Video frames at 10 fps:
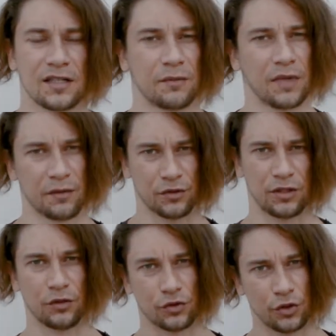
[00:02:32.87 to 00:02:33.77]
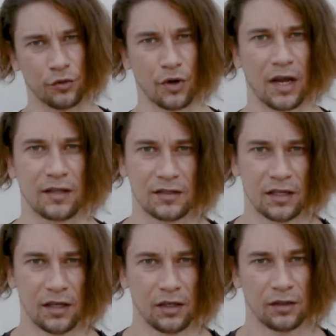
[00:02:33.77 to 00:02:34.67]
Sometimes you need to show your hands
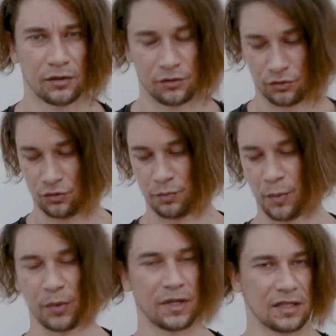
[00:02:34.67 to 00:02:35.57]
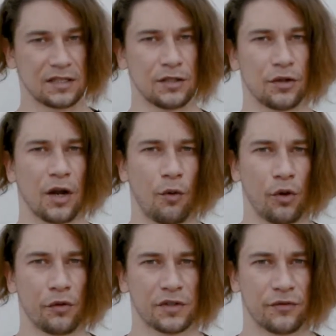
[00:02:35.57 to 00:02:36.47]
so people can see you have
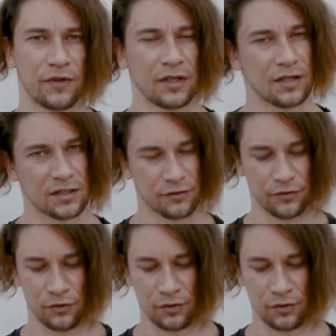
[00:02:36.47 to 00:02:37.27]
all of the fingers if you